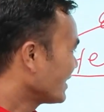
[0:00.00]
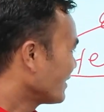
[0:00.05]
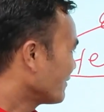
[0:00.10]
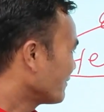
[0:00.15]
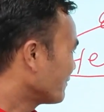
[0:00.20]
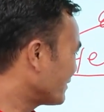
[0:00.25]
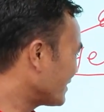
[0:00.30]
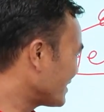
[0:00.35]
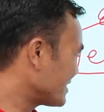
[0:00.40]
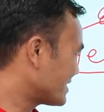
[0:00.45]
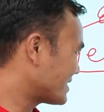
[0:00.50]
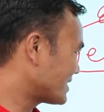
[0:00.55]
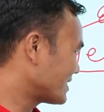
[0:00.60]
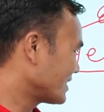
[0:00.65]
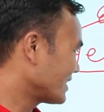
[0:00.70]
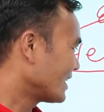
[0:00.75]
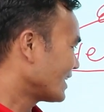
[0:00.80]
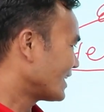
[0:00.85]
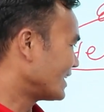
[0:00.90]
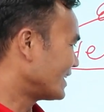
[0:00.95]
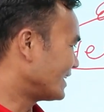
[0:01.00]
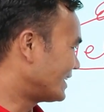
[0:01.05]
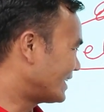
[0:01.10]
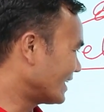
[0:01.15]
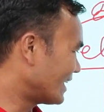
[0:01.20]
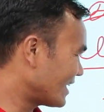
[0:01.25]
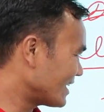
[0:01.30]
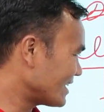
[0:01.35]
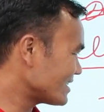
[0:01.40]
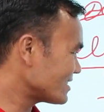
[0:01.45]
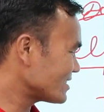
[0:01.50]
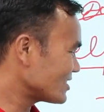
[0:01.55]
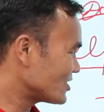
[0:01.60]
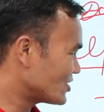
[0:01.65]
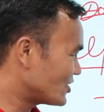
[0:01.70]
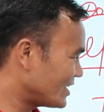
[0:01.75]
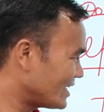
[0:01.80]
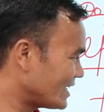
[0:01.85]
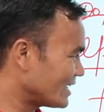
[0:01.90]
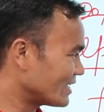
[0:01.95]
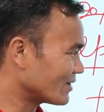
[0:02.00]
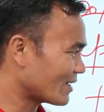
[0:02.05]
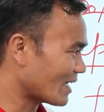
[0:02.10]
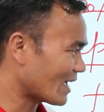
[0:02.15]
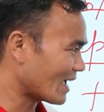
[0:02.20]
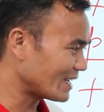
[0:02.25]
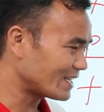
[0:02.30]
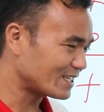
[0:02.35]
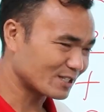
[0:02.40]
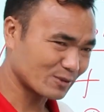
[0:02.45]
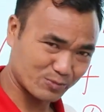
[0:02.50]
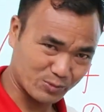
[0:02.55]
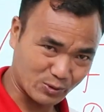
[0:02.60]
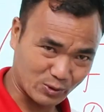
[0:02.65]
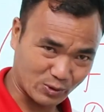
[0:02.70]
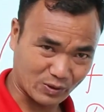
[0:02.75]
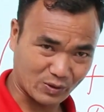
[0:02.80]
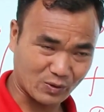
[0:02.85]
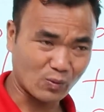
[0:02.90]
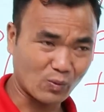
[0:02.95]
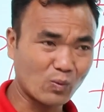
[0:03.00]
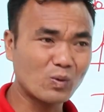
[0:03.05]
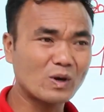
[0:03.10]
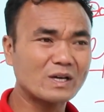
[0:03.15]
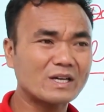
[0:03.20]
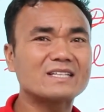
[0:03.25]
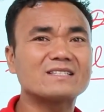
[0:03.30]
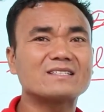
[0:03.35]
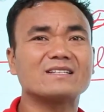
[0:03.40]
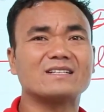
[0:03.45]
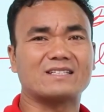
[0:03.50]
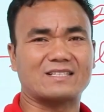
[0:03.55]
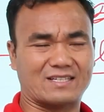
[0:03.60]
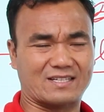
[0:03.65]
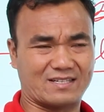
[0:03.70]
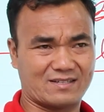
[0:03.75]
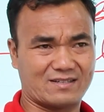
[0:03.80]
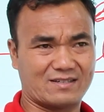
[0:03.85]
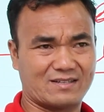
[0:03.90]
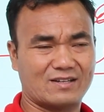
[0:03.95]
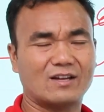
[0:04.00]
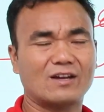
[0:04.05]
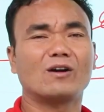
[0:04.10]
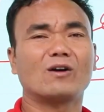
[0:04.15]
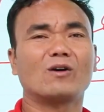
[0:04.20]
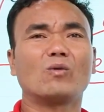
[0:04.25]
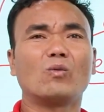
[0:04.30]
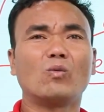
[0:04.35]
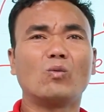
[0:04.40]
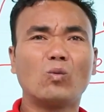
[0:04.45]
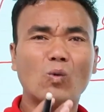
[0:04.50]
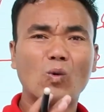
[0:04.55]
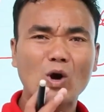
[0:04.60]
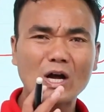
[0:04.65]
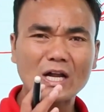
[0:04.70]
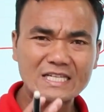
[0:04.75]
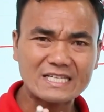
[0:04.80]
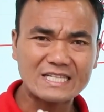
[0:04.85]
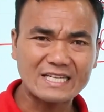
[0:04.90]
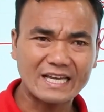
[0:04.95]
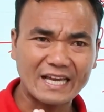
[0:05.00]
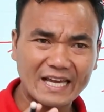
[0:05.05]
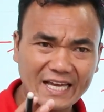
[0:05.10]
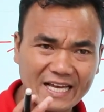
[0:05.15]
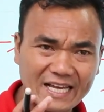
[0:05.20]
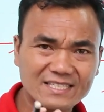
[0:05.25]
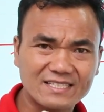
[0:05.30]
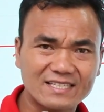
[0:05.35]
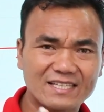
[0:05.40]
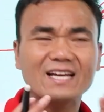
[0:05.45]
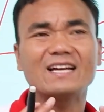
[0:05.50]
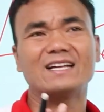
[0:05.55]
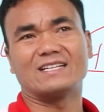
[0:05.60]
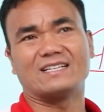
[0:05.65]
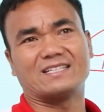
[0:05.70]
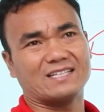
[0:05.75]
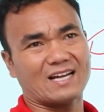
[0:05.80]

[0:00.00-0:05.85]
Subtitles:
First, does she write a book? What is it? What is it?